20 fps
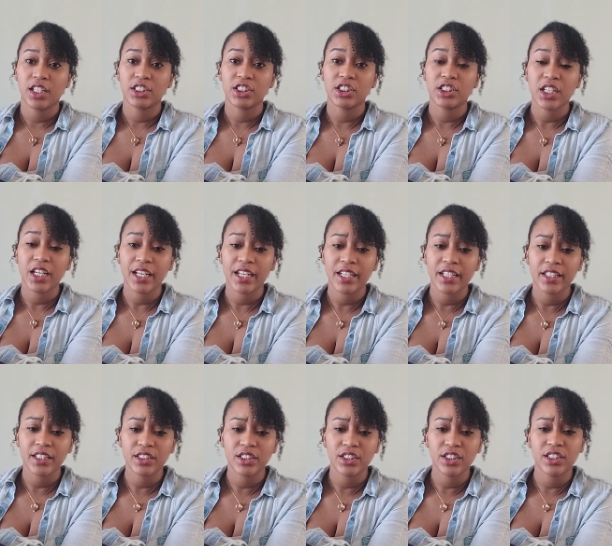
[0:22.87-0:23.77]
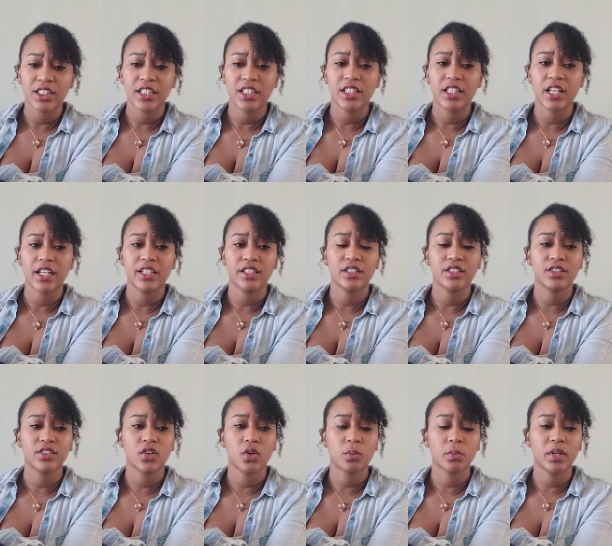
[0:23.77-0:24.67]
change and
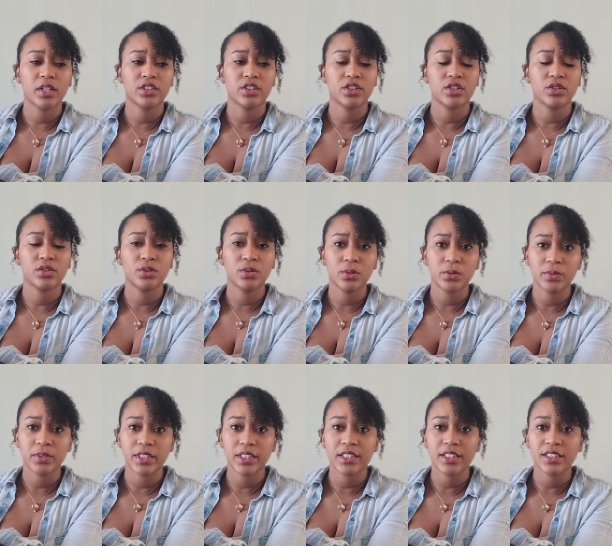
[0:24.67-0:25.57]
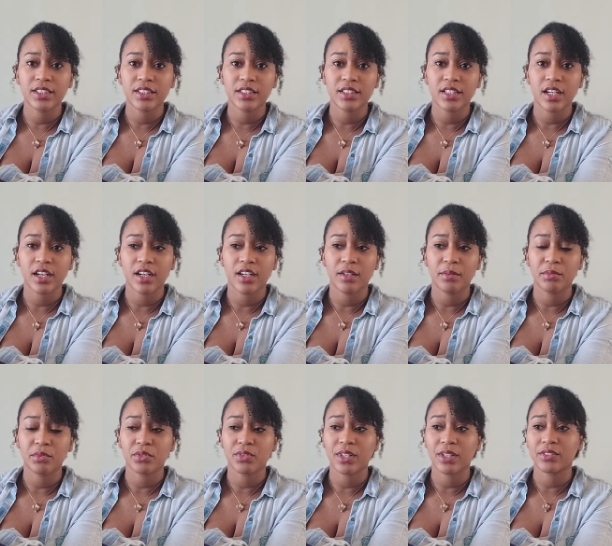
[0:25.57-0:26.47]
so much newness
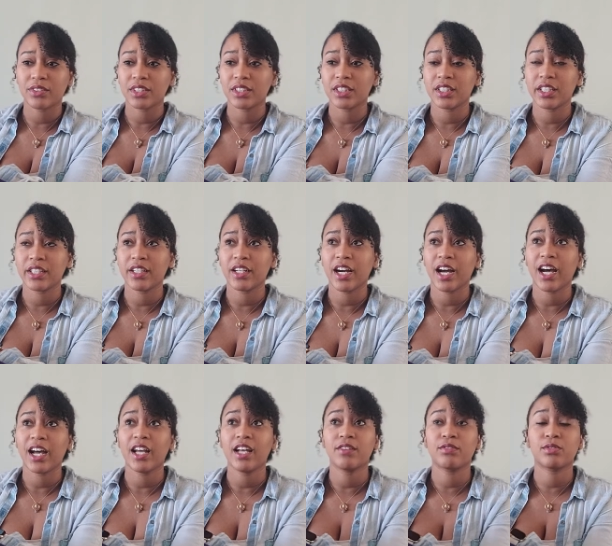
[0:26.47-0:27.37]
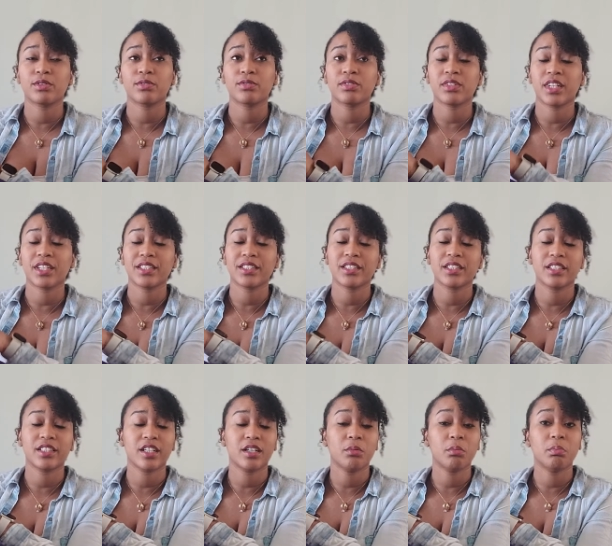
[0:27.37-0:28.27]
throughout the year. I have reflected
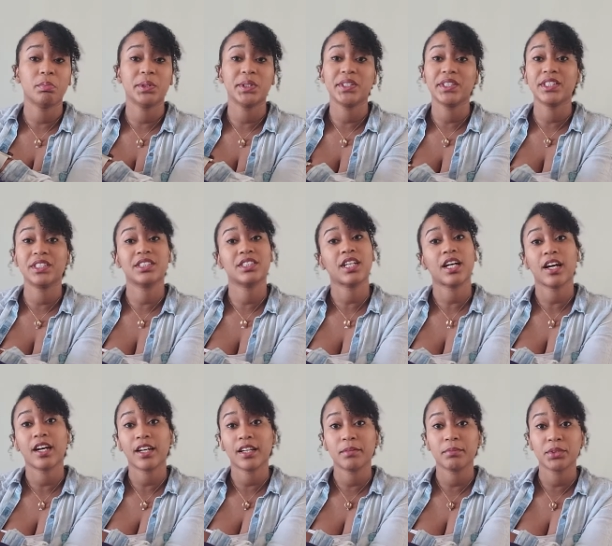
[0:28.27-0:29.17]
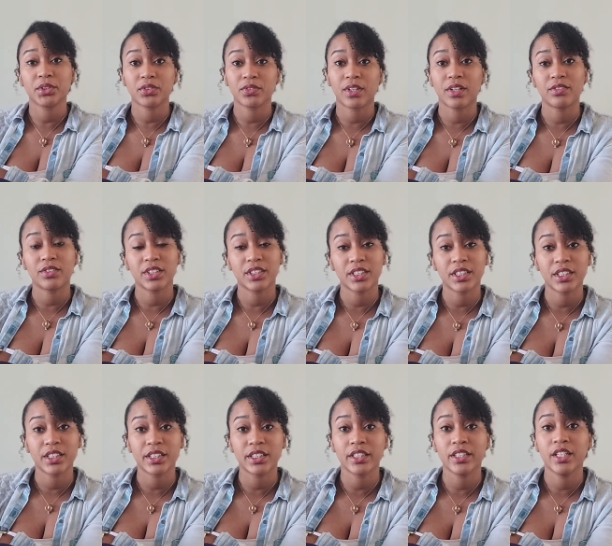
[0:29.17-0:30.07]
a billion times throughout the
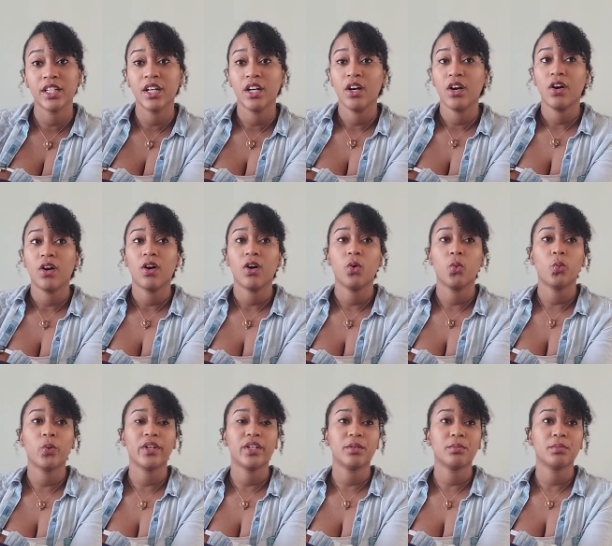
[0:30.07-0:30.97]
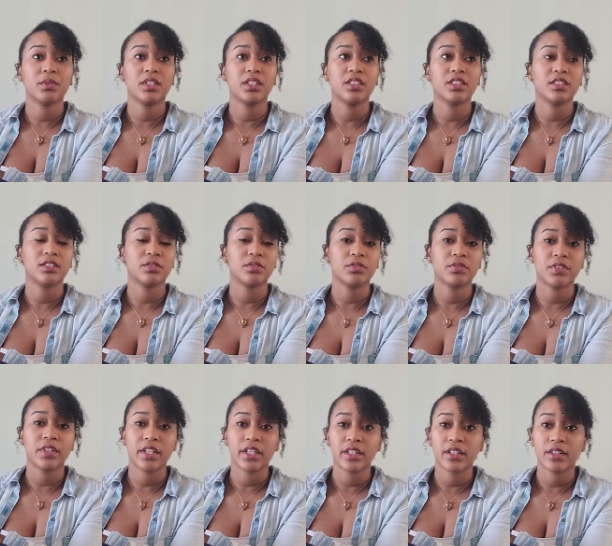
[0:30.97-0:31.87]
year on what it means to
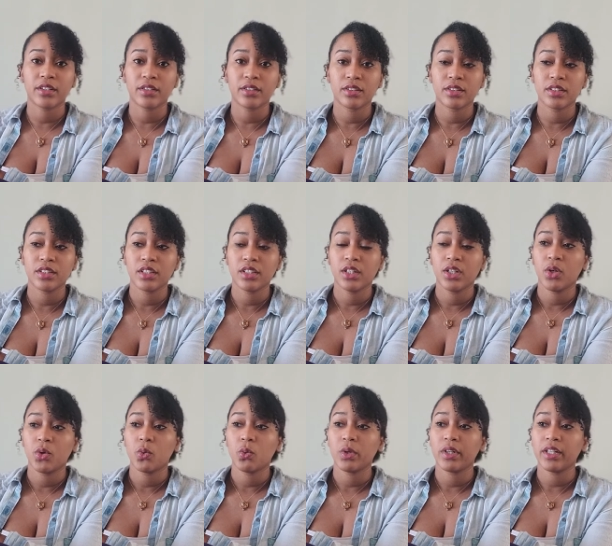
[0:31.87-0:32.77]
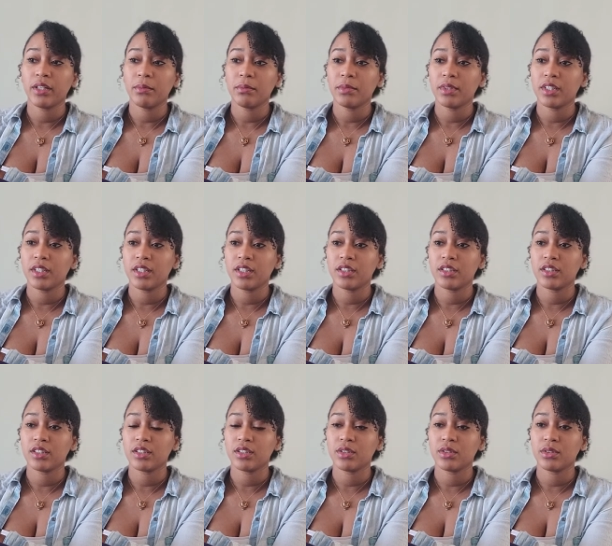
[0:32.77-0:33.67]
fail, what it means
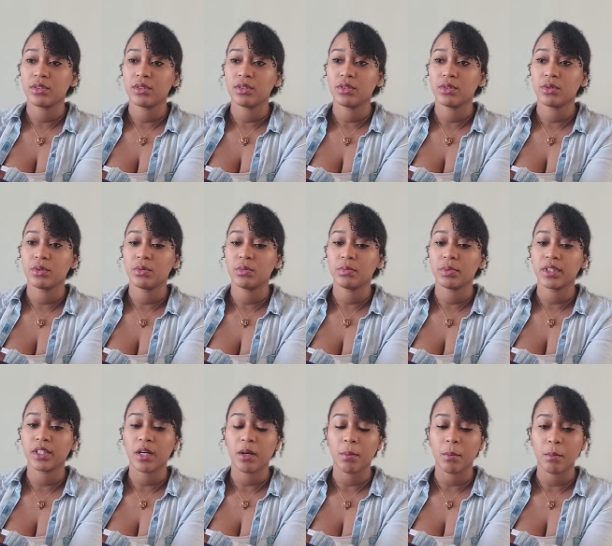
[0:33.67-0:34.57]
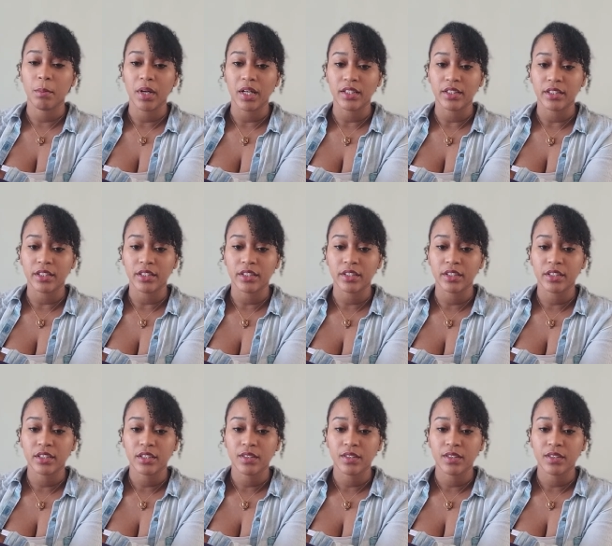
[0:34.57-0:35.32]
to become better,